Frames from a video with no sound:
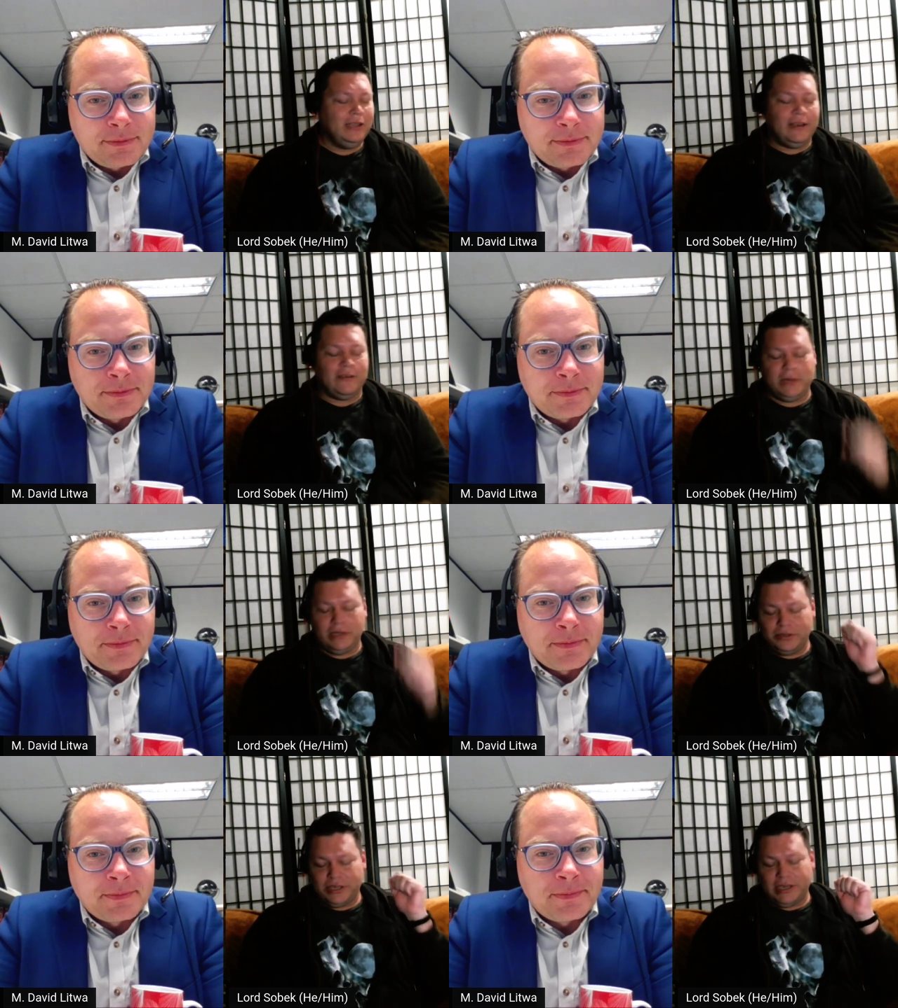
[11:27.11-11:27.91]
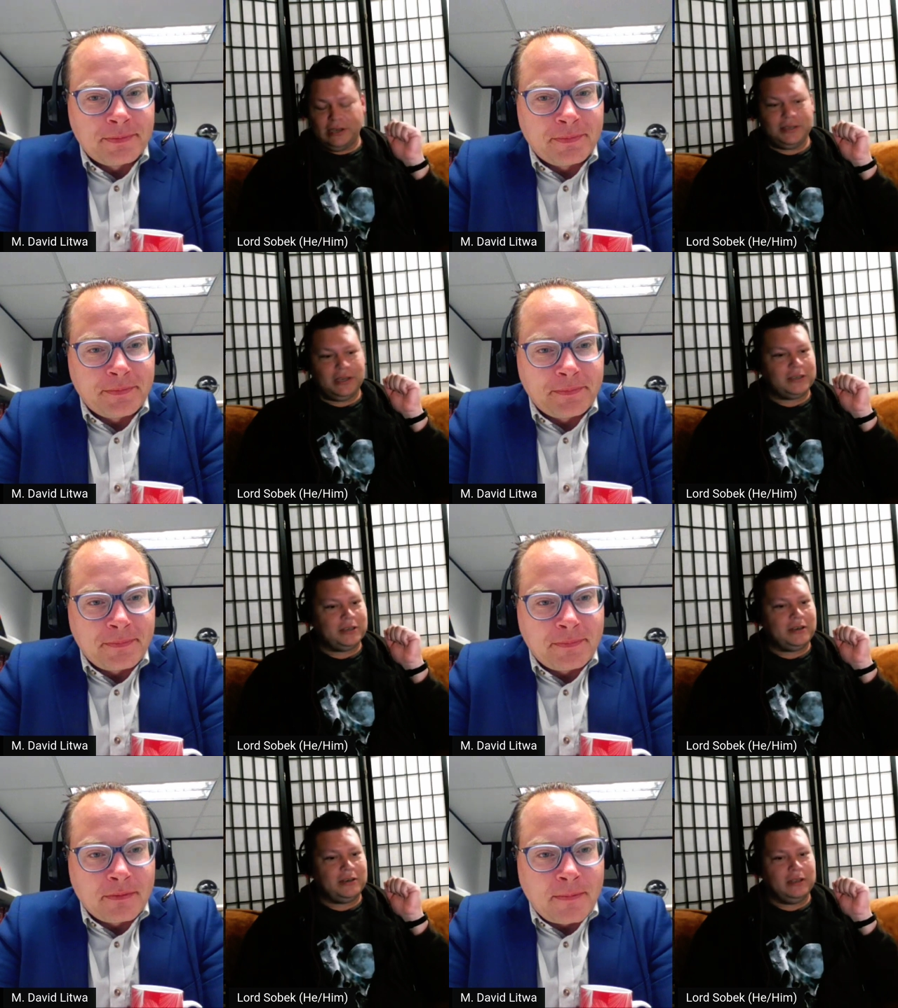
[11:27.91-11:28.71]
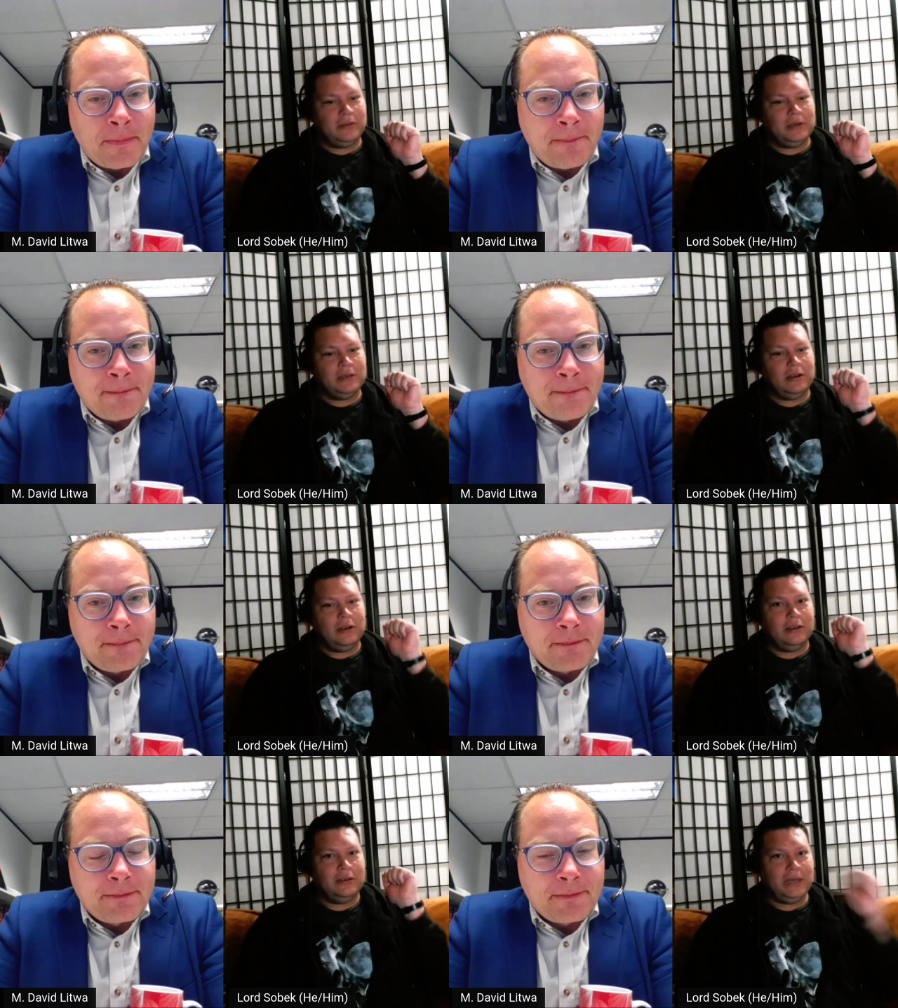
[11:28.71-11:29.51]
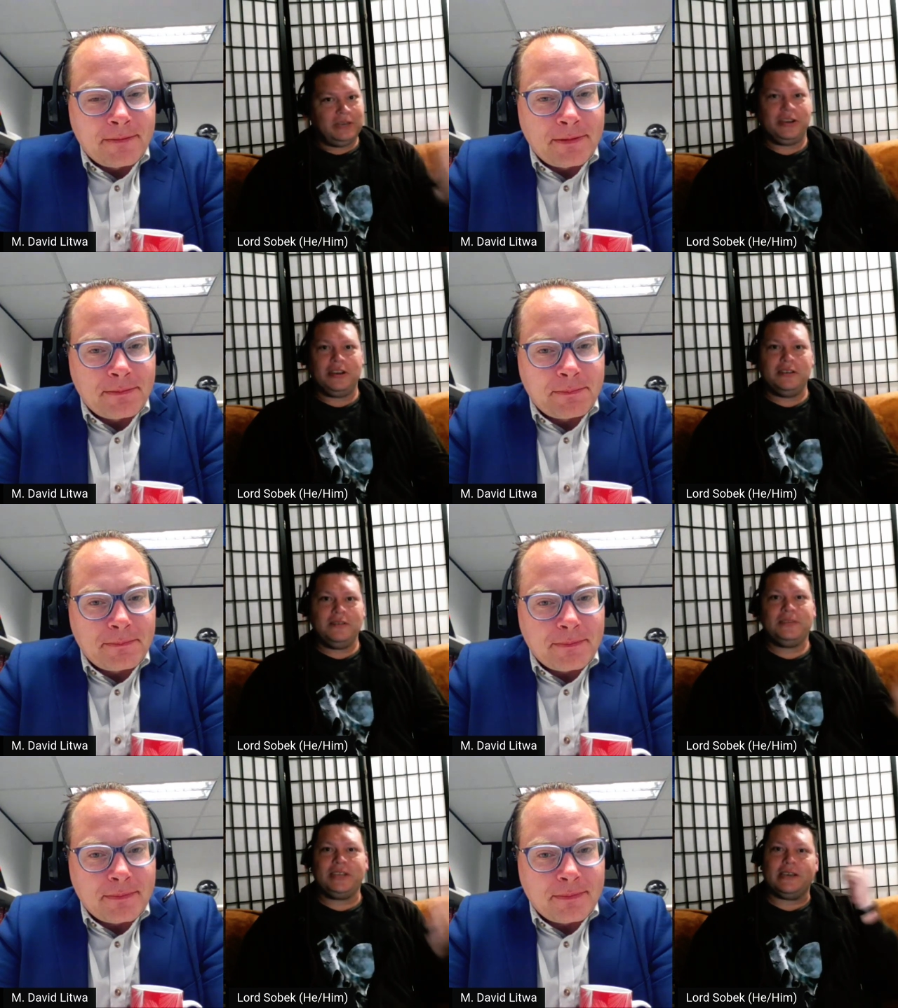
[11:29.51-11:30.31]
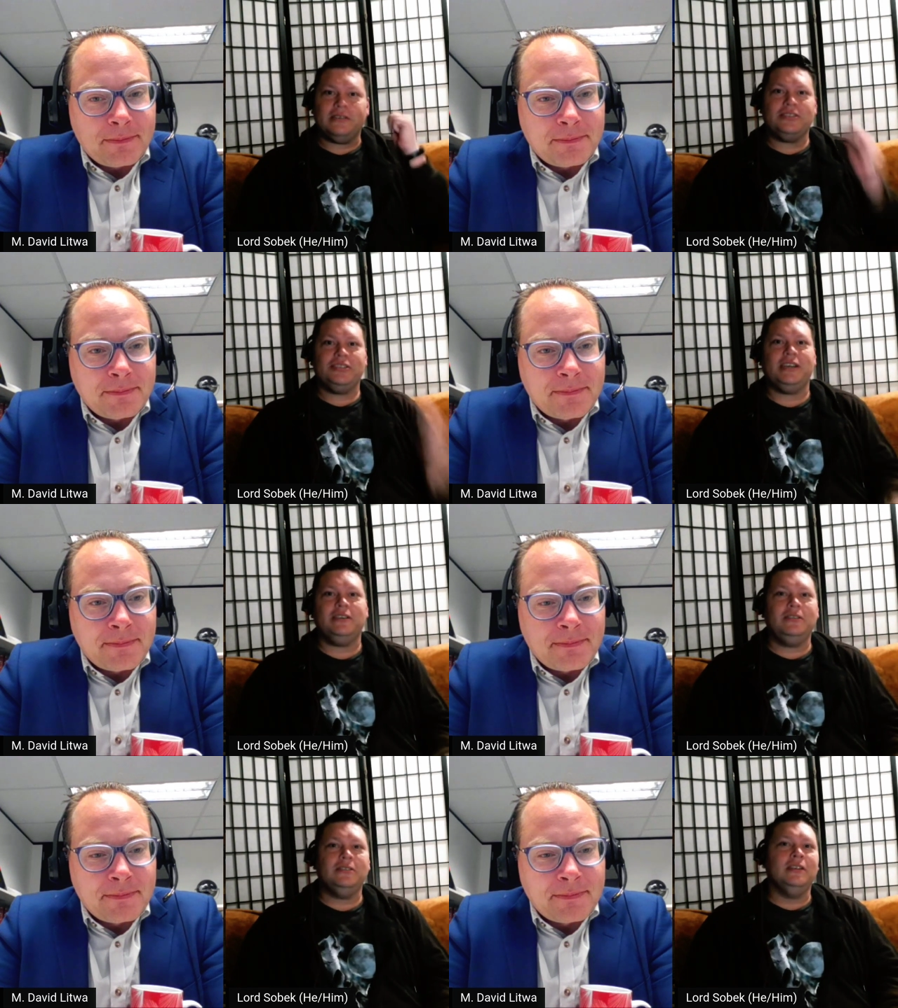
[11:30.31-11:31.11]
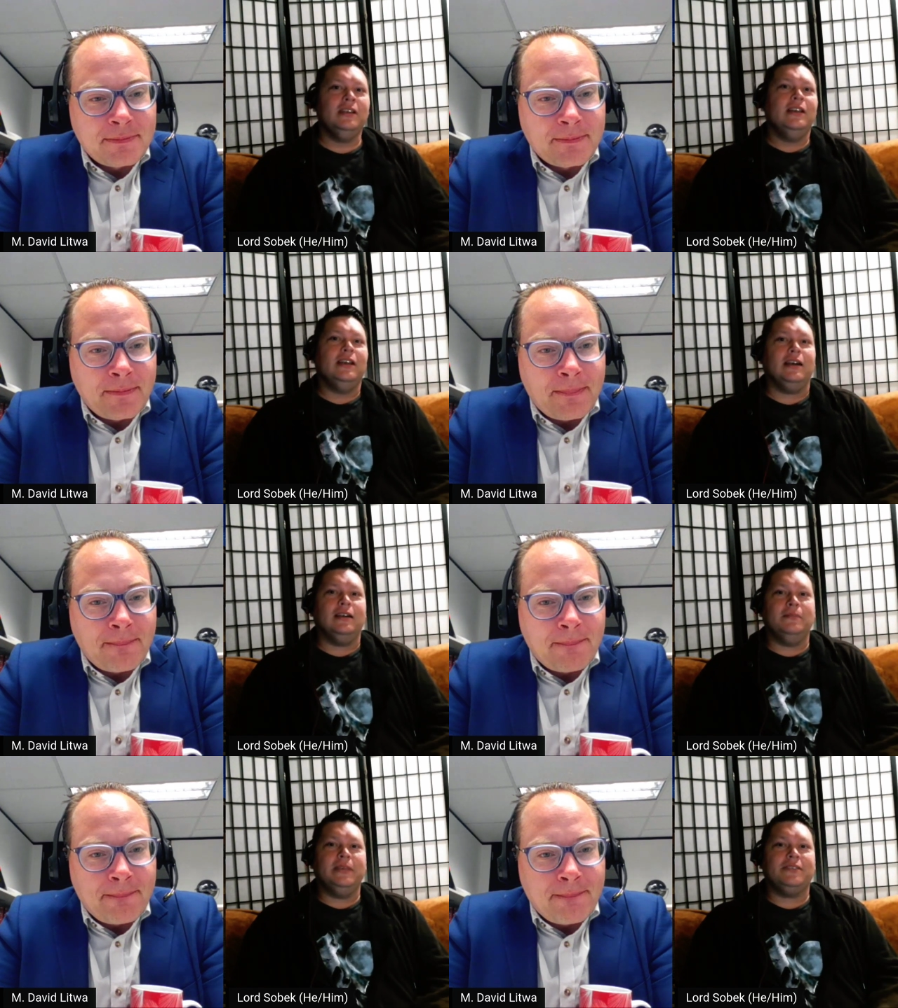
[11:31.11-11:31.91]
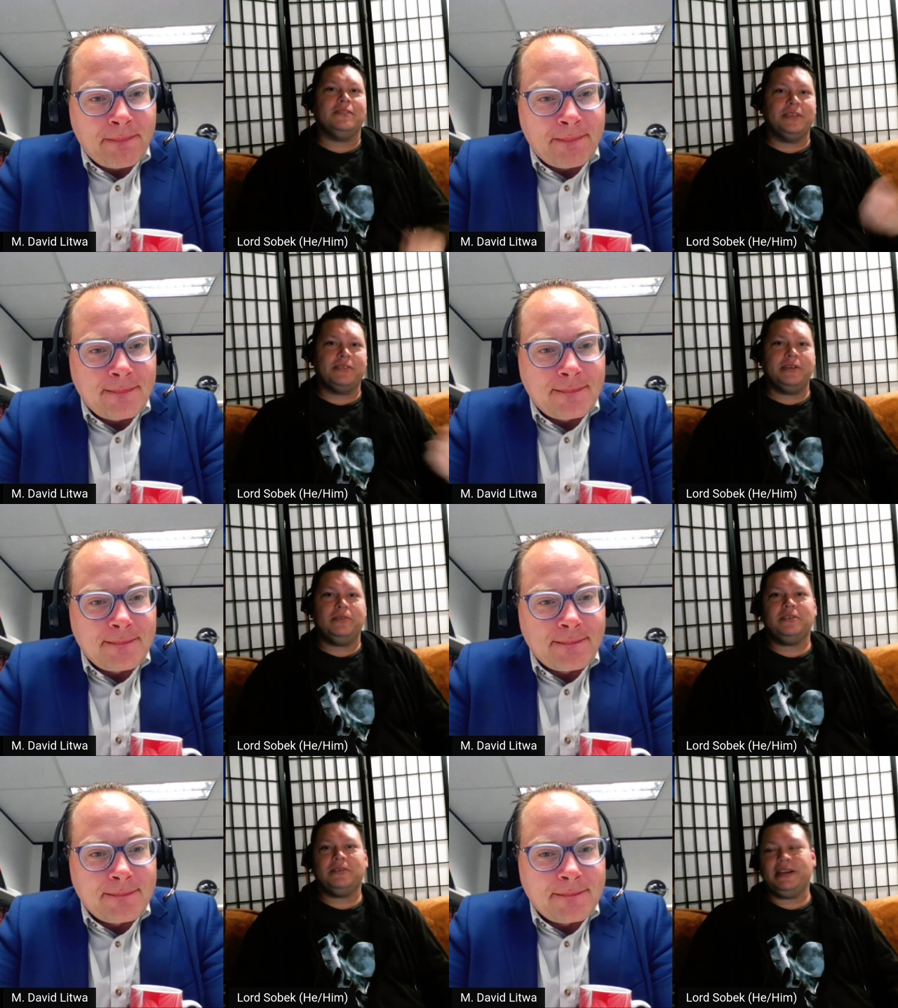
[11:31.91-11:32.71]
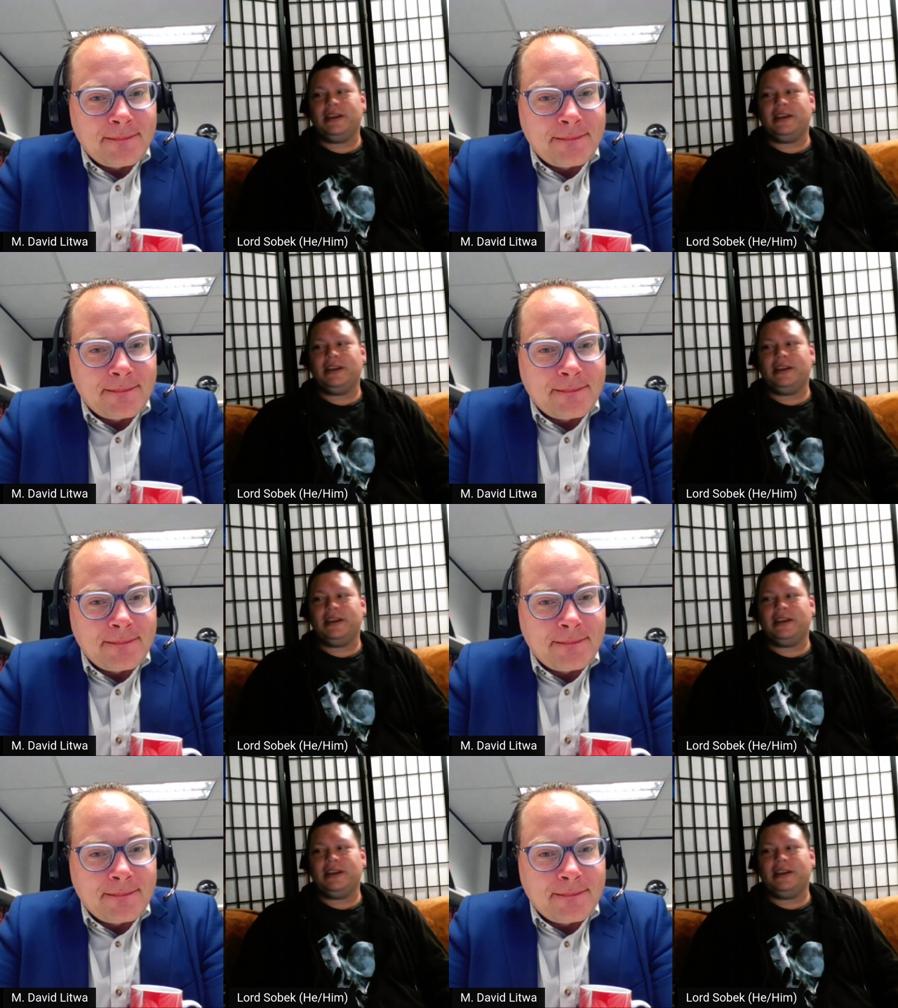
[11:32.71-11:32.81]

Speaker 1: Everybody go check out Dr. Litwa on Patreon. Check out his channel. Um, he has a mystery course right